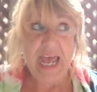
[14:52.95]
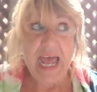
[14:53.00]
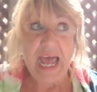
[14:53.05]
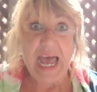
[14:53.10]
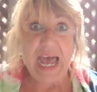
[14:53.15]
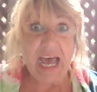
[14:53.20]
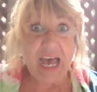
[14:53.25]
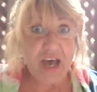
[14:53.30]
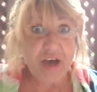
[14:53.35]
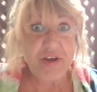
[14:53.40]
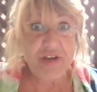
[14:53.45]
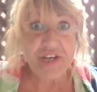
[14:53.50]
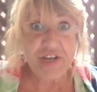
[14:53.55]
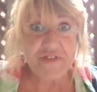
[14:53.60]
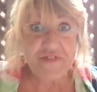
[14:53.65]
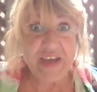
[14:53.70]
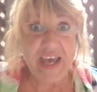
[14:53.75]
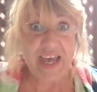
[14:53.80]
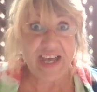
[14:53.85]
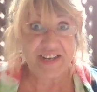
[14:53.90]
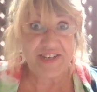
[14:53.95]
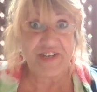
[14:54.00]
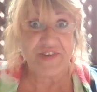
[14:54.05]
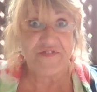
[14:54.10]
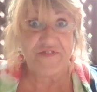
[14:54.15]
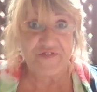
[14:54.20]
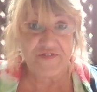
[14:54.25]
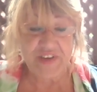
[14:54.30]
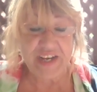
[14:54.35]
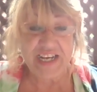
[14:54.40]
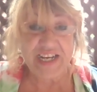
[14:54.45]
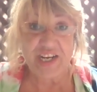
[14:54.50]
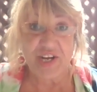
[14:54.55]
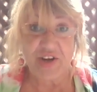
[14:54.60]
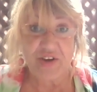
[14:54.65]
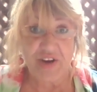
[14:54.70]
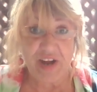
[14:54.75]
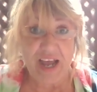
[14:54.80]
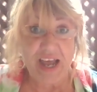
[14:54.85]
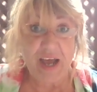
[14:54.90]
how you've had to
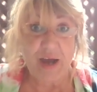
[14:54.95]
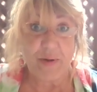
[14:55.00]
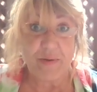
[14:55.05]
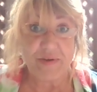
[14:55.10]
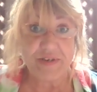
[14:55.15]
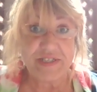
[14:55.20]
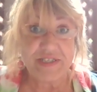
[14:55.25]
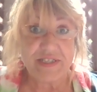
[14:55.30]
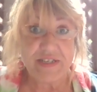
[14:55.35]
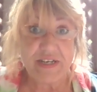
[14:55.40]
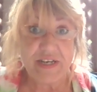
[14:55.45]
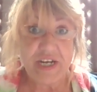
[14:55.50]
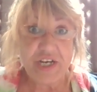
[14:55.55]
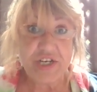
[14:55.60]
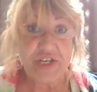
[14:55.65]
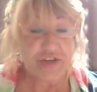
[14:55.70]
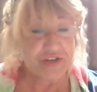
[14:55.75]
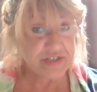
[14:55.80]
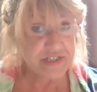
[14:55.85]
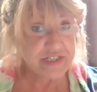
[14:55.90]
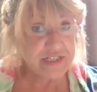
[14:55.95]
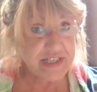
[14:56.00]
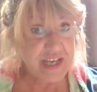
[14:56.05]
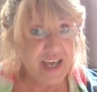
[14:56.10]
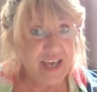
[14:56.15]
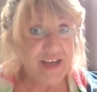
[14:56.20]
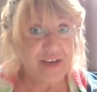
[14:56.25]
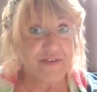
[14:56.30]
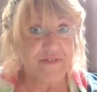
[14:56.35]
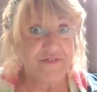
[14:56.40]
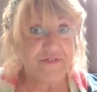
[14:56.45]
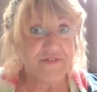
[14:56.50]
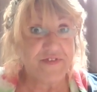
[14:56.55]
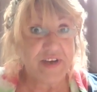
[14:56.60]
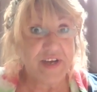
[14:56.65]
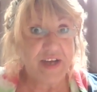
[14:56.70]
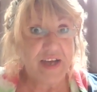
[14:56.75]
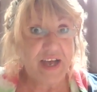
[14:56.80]
figure out yourself